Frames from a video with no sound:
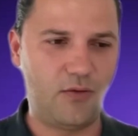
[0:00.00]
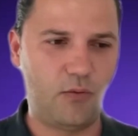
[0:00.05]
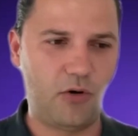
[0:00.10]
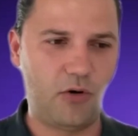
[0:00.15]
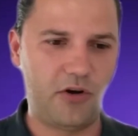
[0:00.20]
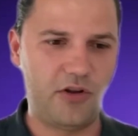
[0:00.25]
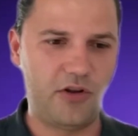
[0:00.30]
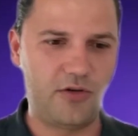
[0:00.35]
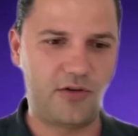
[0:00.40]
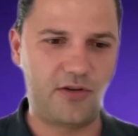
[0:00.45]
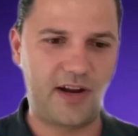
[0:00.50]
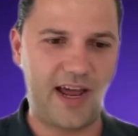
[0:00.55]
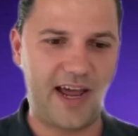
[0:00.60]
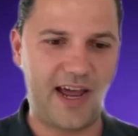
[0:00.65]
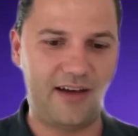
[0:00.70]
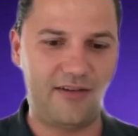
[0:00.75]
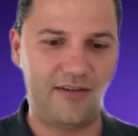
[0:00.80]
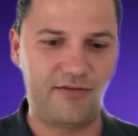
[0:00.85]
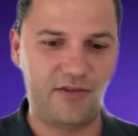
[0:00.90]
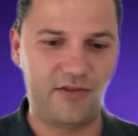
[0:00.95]
where you could
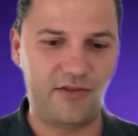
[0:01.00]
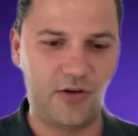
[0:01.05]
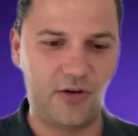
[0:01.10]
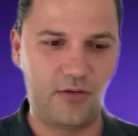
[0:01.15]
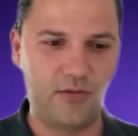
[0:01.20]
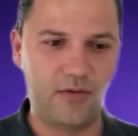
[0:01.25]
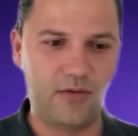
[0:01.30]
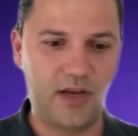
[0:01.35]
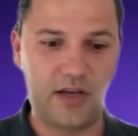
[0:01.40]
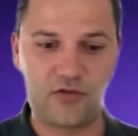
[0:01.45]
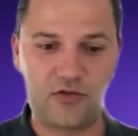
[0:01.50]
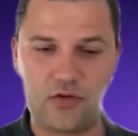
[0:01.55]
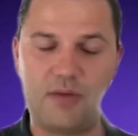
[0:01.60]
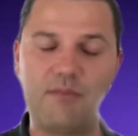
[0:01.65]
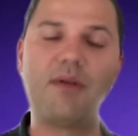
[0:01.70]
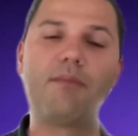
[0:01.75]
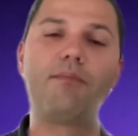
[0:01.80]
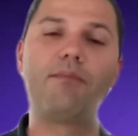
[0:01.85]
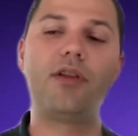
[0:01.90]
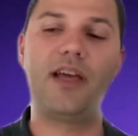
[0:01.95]
have, you know, a
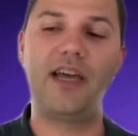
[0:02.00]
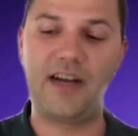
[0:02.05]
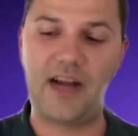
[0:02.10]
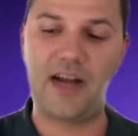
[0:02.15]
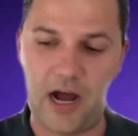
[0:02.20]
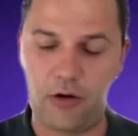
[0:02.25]
treatment plan